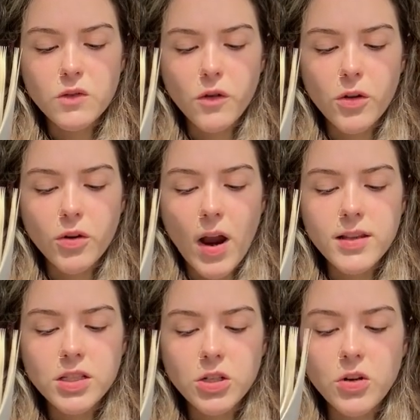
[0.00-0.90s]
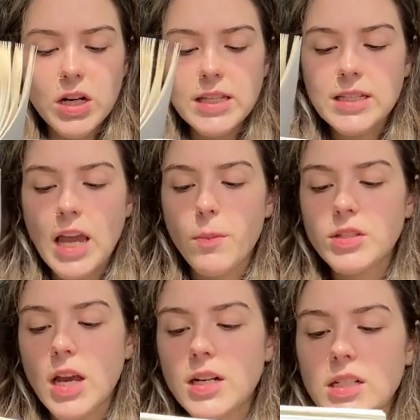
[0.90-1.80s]
further as to her niece's
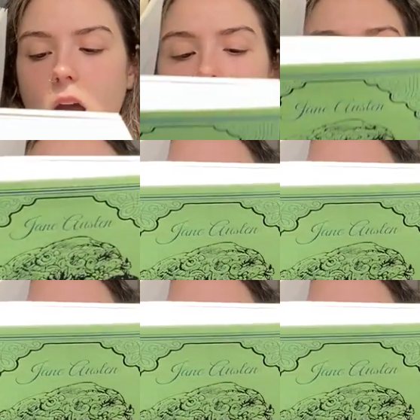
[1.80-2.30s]
appetite and diet,